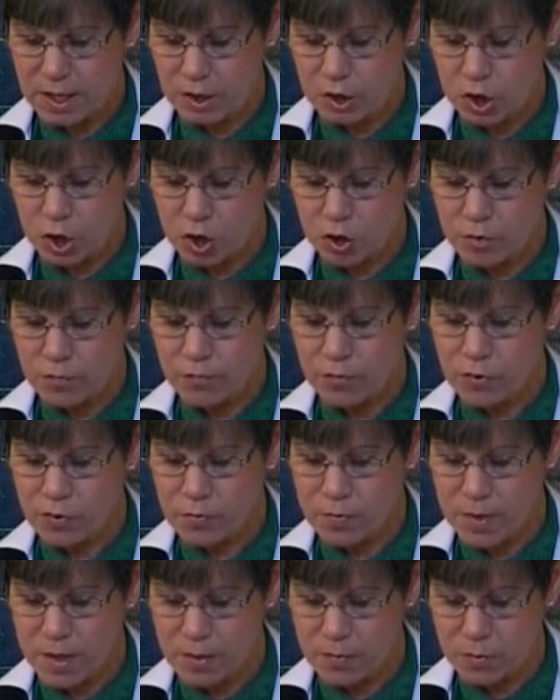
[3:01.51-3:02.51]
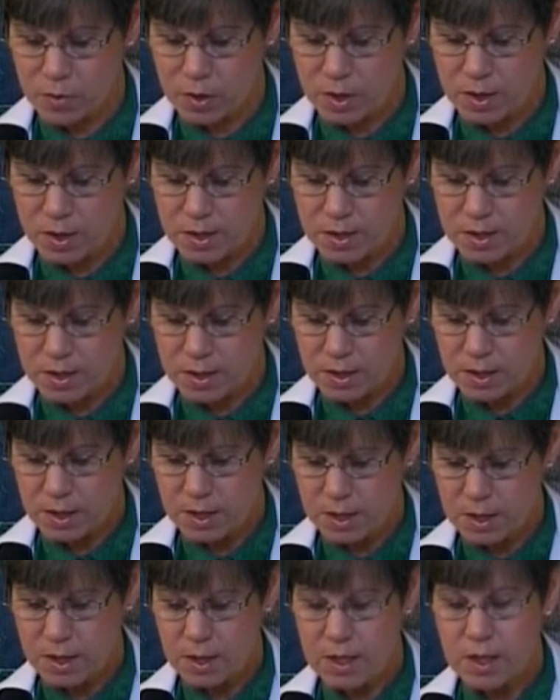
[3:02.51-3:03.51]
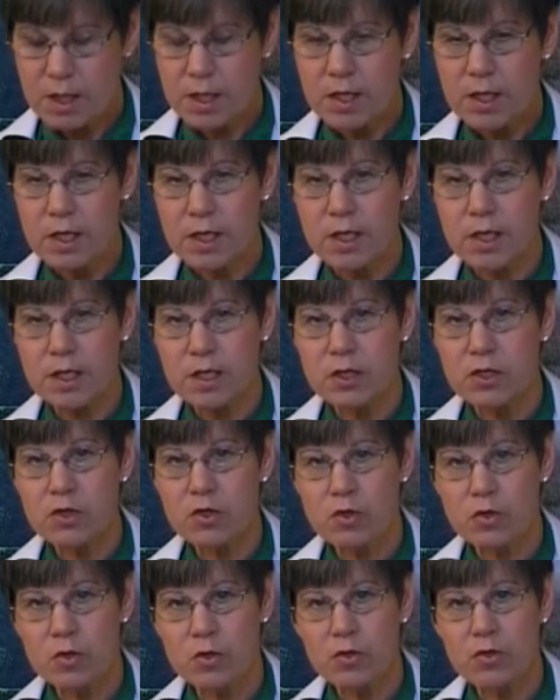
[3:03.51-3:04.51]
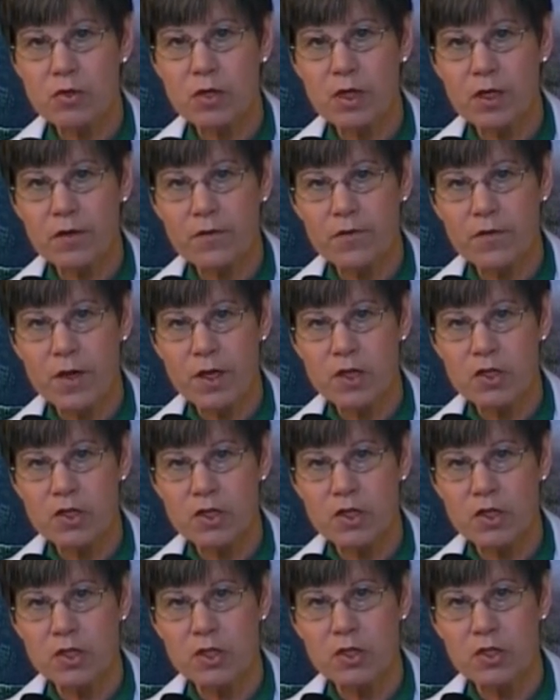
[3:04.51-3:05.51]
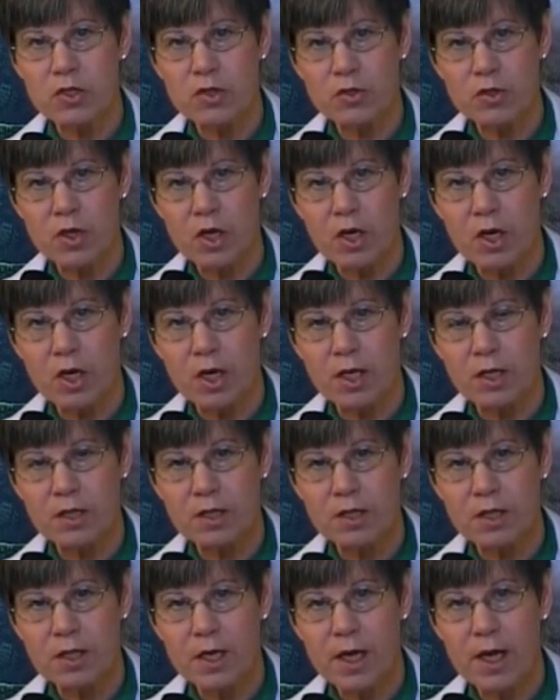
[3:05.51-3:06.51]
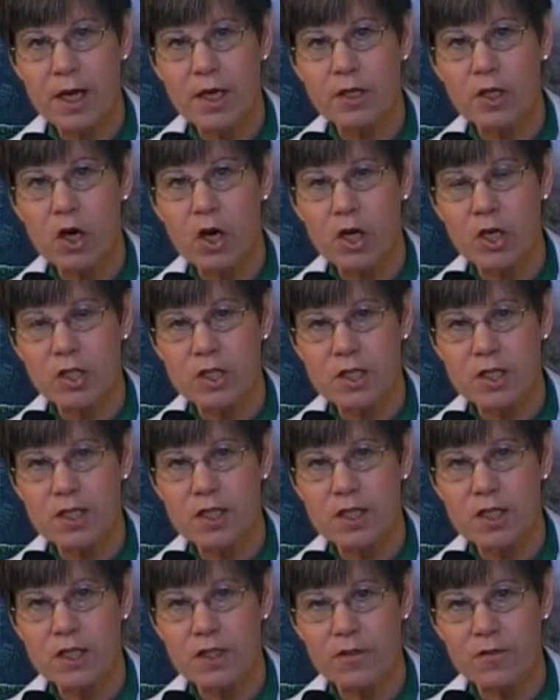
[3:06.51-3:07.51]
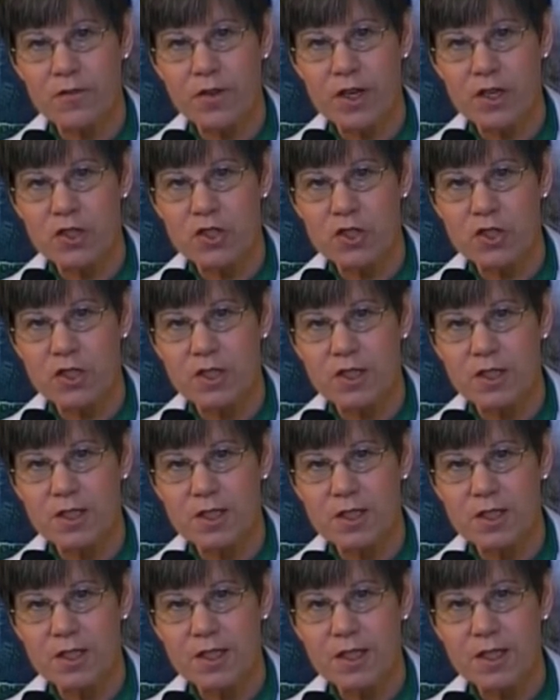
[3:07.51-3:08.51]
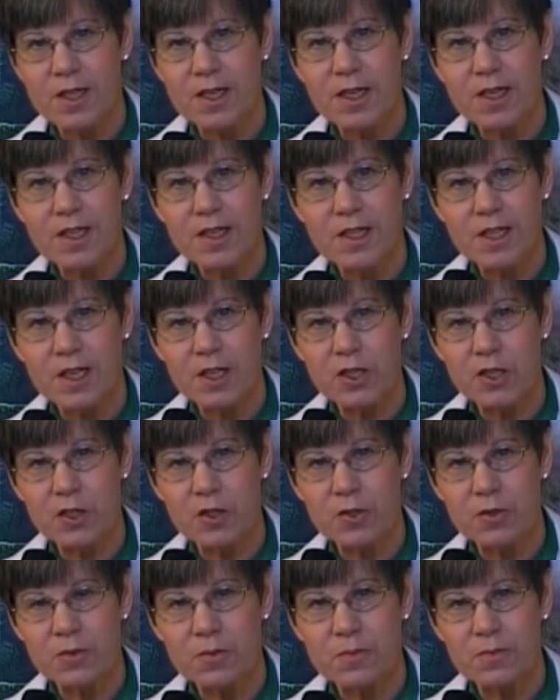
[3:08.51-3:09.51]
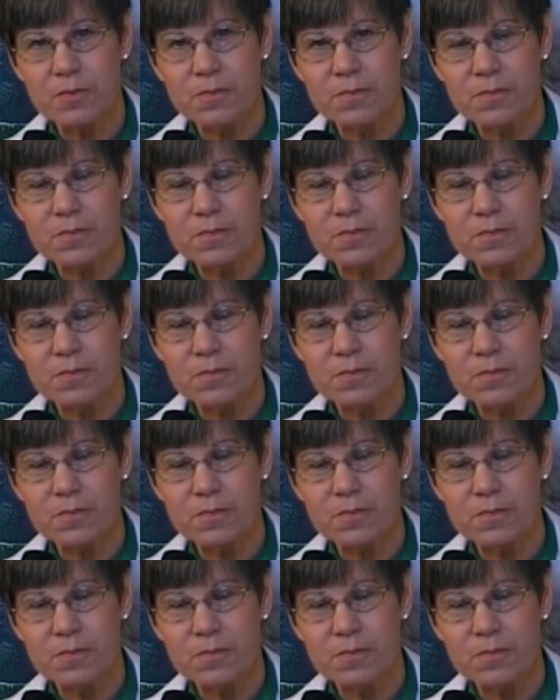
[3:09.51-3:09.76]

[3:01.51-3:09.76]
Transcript: and hurtful memories is true confession to God and honest confession. Thank you.